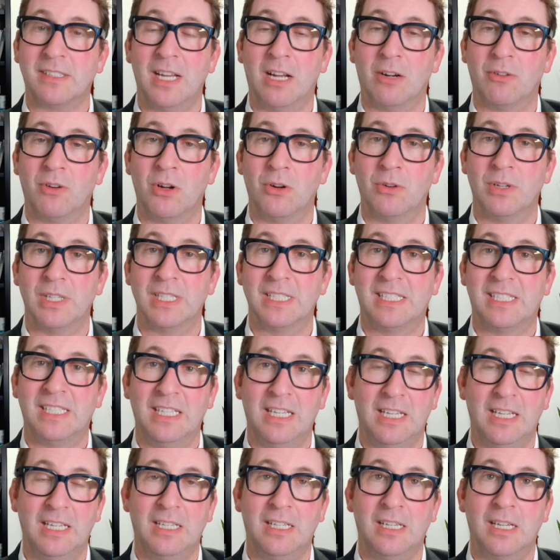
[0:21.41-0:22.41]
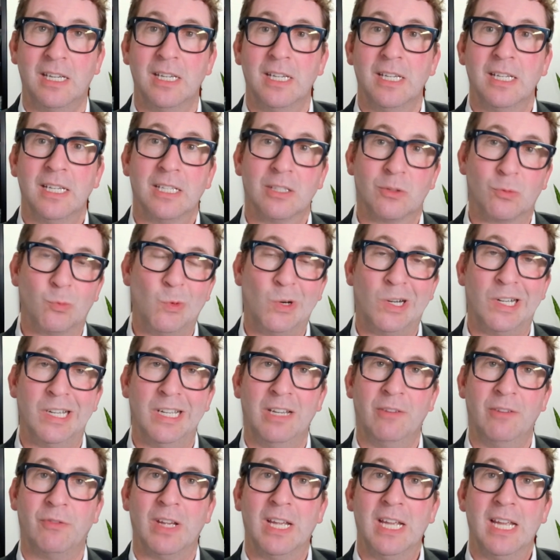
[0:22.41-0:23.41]
now known as Ye, his
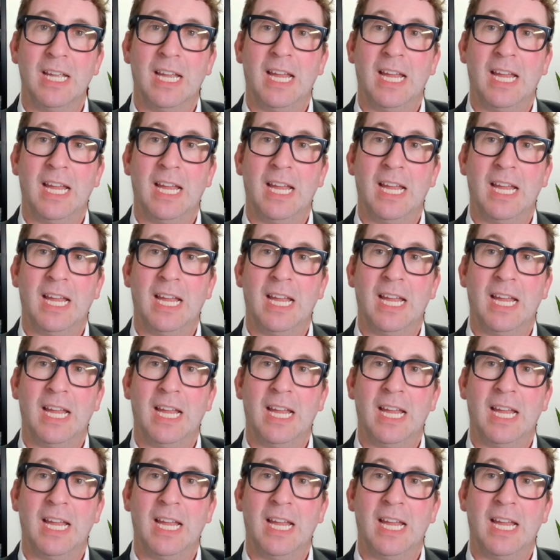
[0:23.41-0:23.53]
wife,